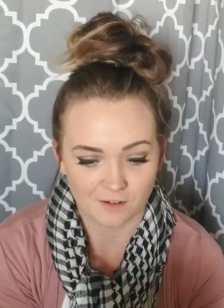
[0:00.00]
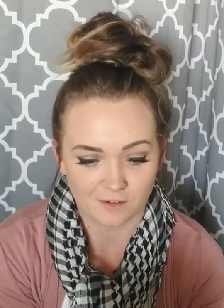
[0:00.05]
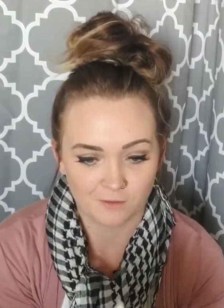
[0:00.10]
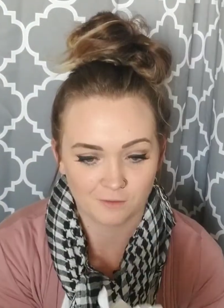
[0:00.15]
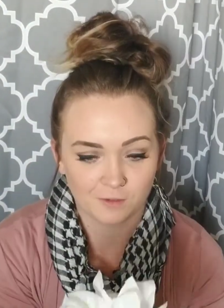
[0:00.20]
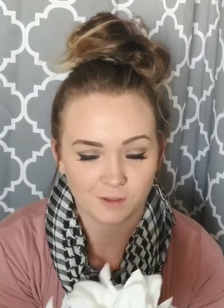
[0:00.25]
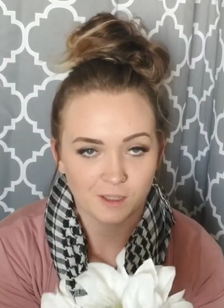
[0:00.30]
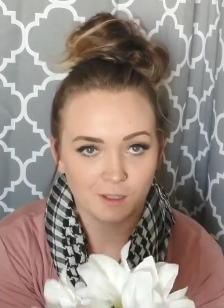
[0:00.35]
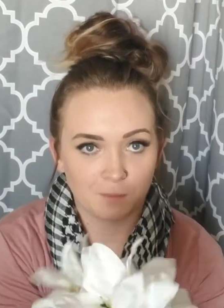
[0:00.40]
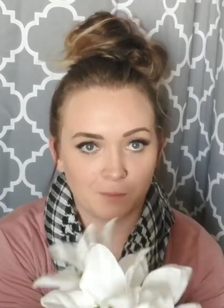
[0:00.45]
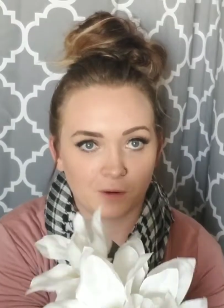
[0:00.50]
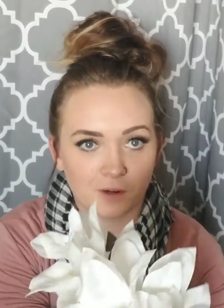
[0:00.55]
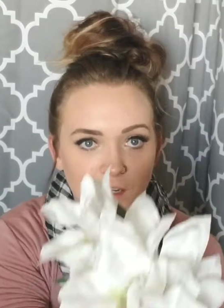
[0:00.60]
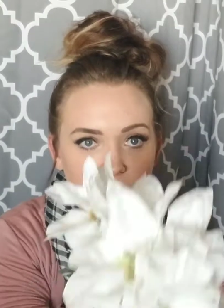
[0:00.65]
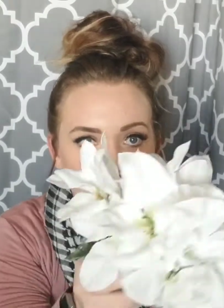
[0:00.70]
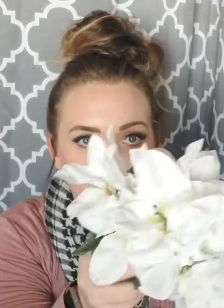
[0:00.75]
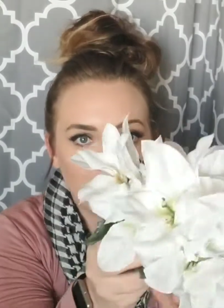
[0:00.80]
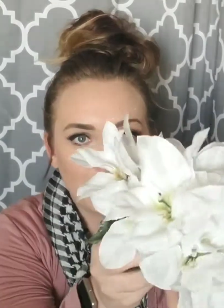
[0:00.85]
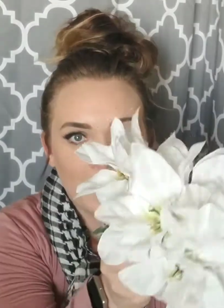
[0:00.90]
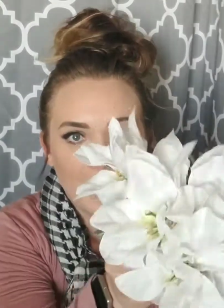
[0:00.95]
Really
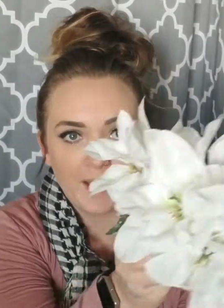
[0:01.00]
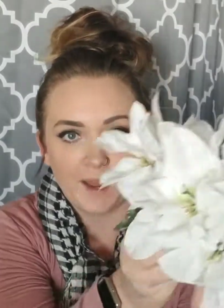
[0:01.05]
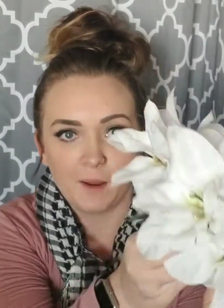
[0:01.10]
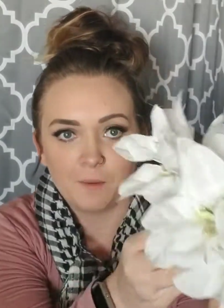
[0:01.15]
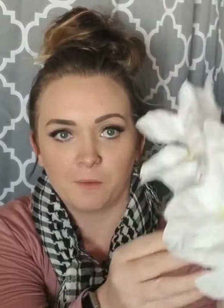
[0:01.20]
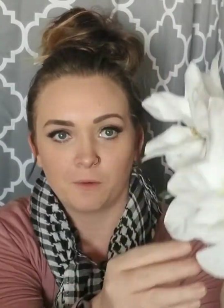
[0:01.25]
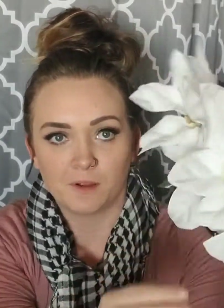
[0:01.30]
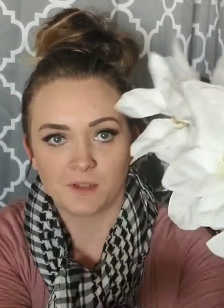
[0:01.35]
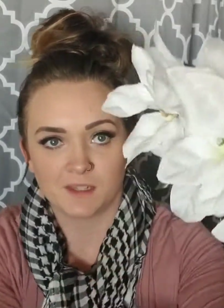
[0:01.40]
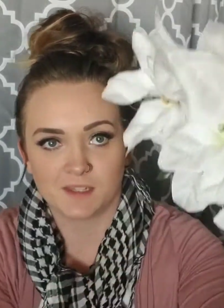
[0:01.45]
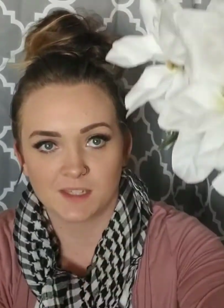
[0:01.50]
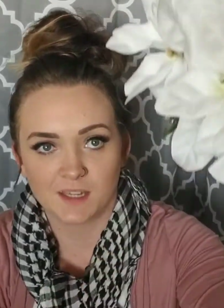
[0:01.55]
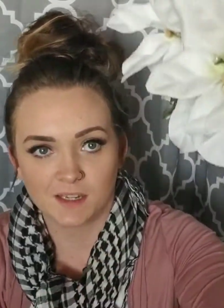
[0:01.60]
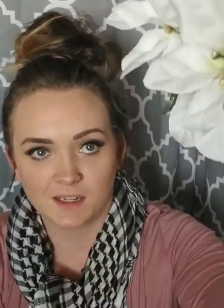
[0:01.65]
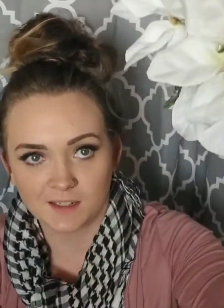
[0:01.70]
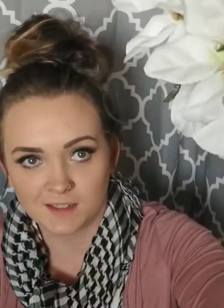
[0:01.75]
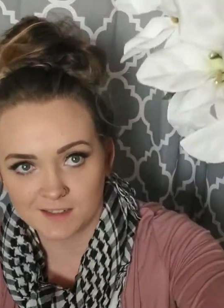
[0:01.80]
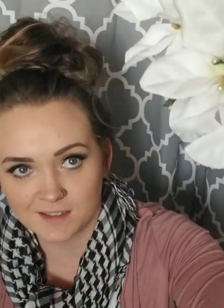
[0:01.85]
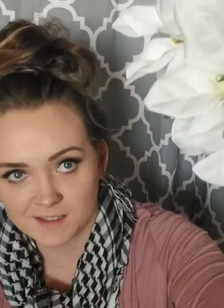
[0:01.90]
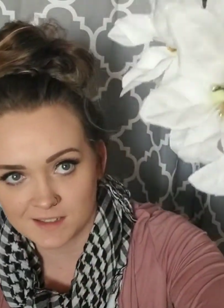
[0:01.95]
pretty white
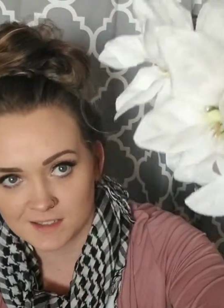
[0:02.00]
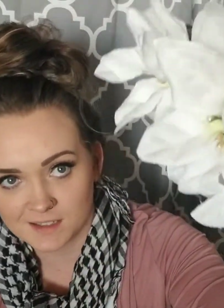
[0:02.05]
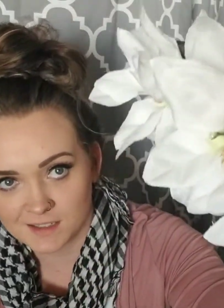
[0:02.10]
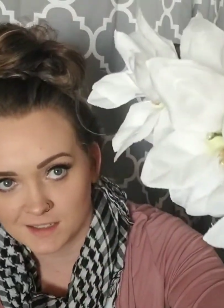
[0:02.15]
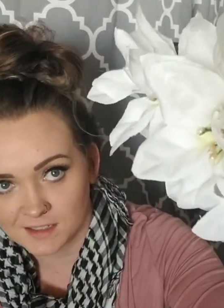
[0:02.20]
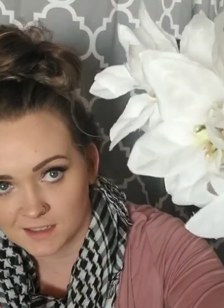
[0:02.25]
poinsettias.